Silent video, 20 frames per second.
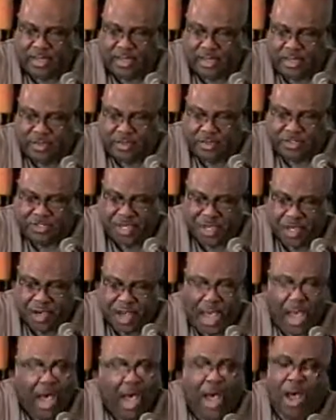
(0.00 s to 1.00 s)
you say,
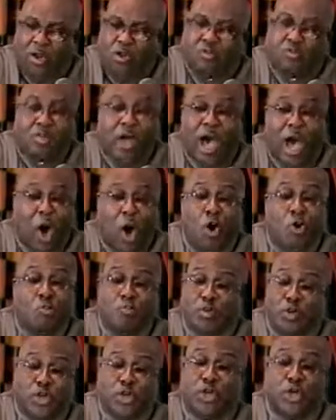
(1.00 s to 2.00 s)
I
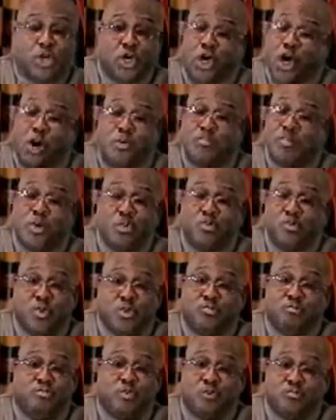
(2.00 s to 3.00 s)
don't believe the government
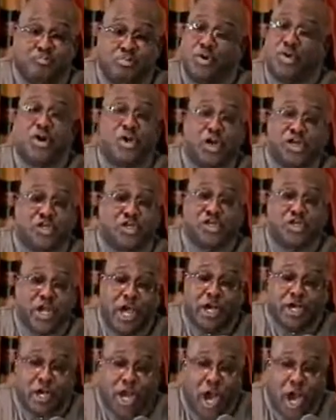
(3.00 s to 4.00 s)
would put us in
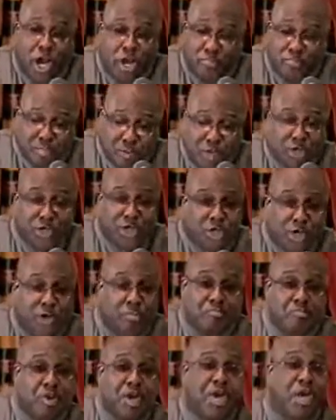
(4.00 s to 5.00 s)
that kind of
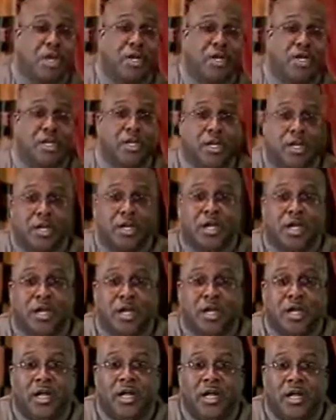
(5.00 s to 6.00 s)
predicament.
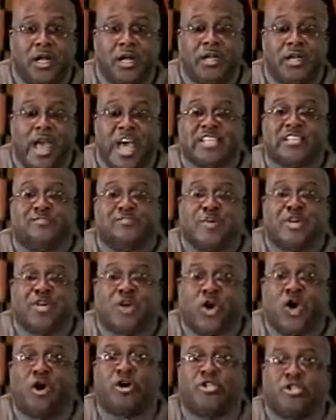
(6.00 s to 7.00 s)
That's
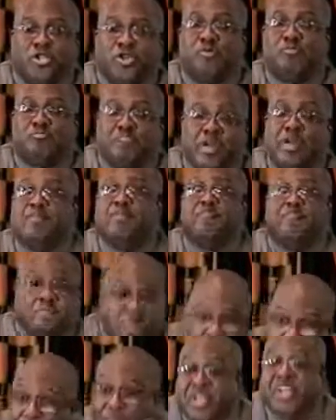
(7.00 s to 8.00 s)
because you've been
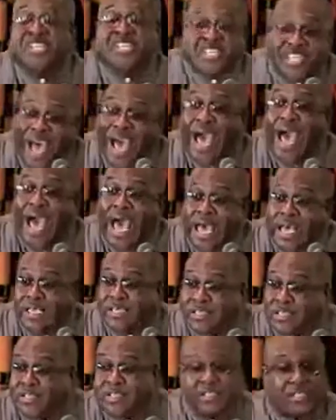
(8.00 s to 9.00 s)

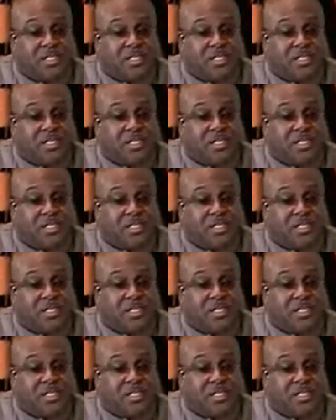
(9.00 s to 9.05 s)
biblicized.